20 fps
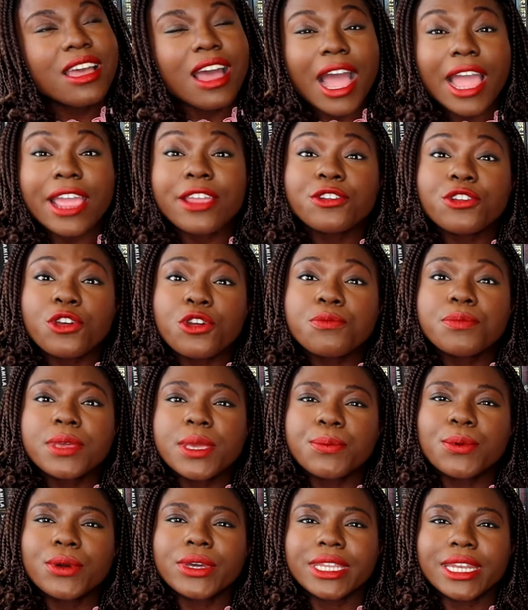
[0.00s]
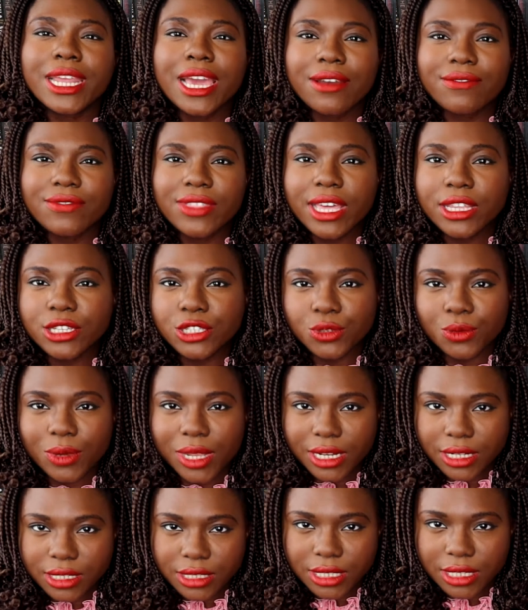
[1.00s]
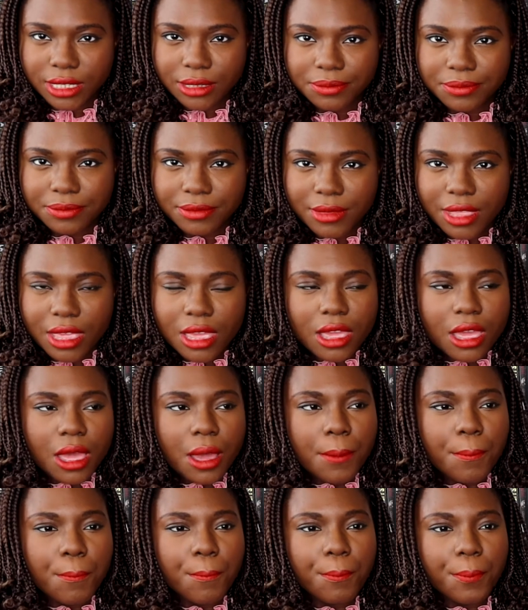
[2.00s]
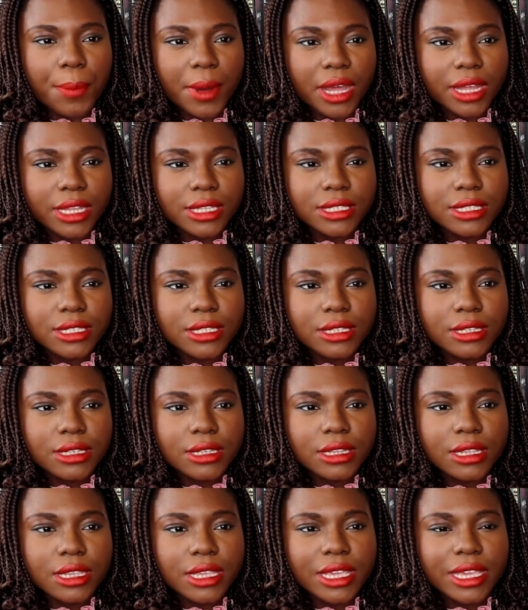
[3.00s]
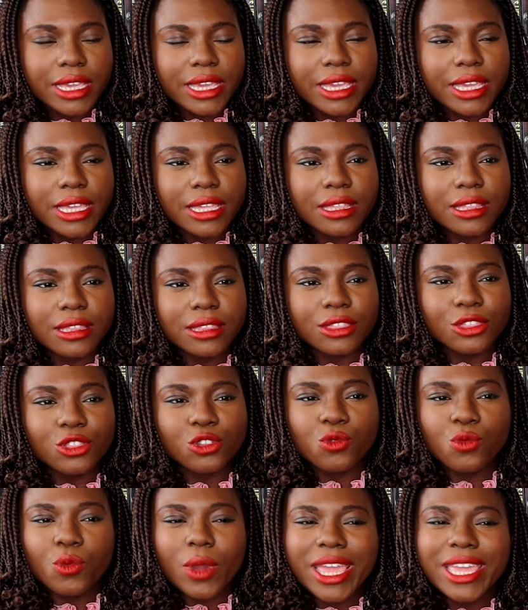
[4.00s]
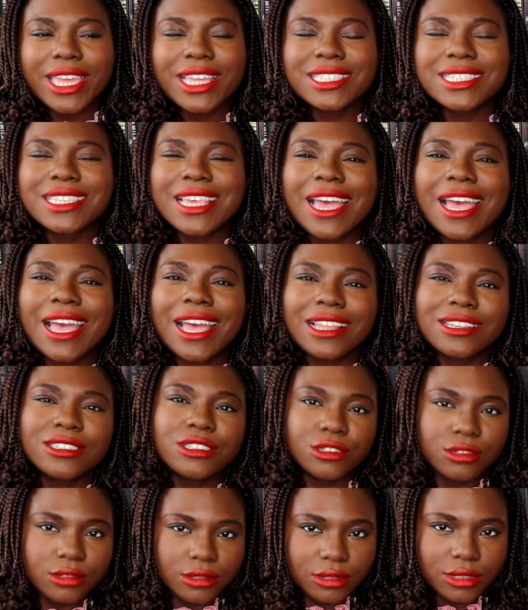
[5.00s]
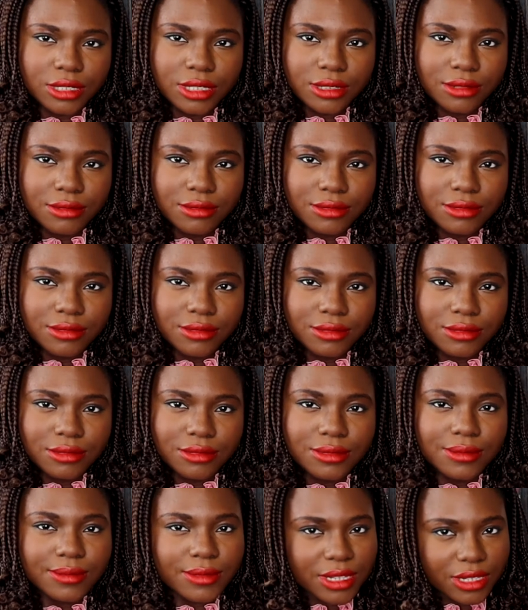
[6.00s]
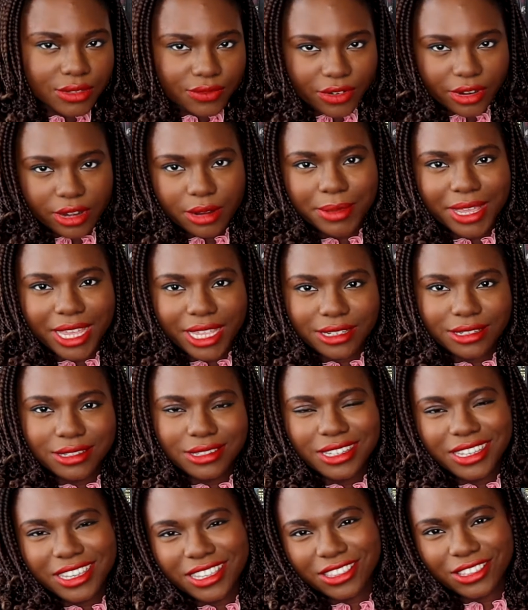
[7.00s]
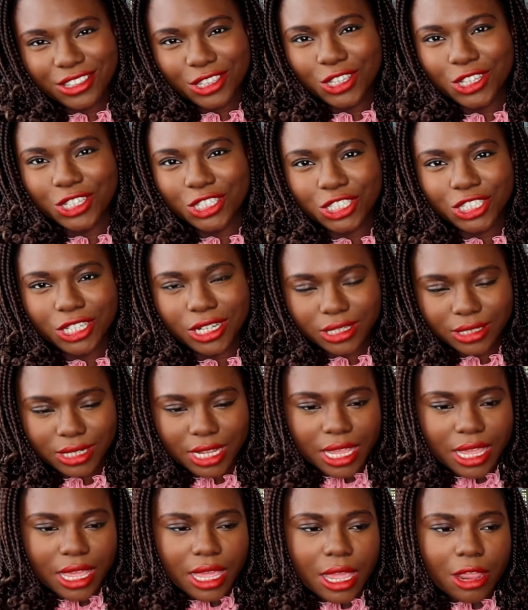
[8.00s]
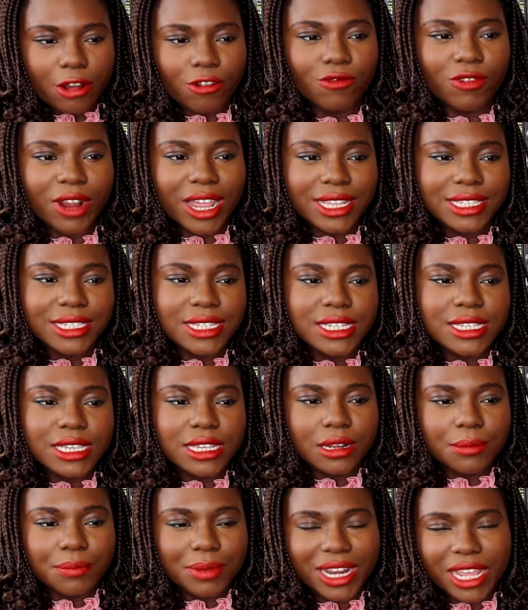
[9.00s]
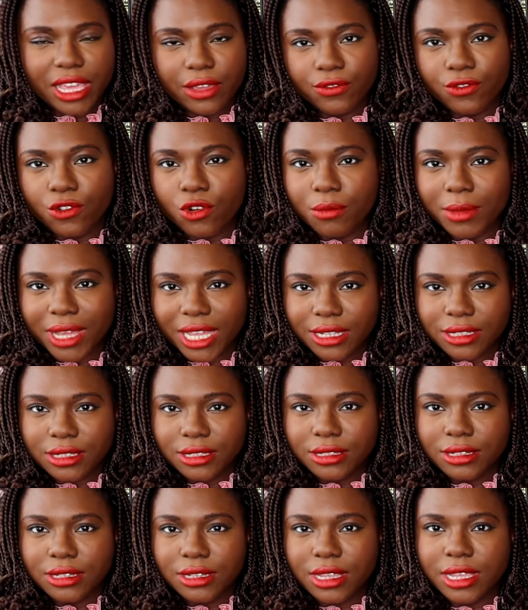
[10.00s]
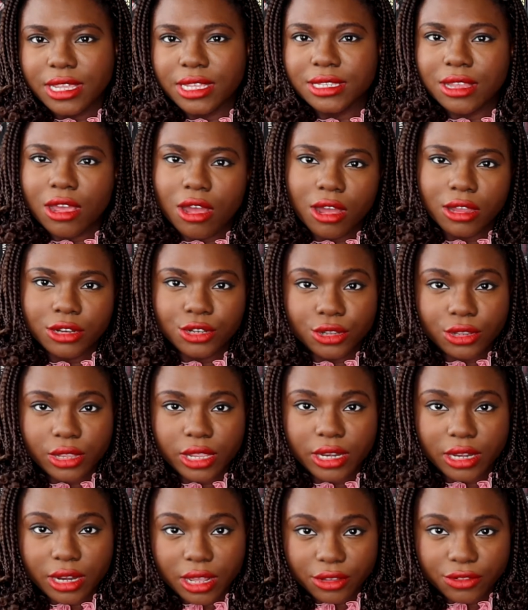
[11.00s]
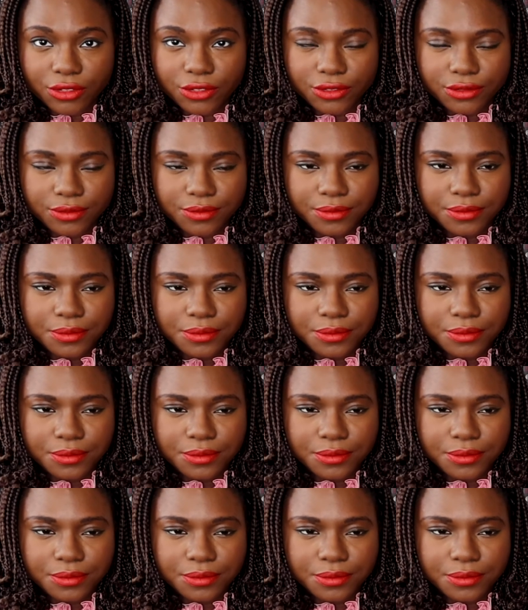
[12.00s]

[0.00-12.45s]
I know people can have that duality, but the way it's handled is very bad in The Cursed Child. Writing in a play format is hard enough,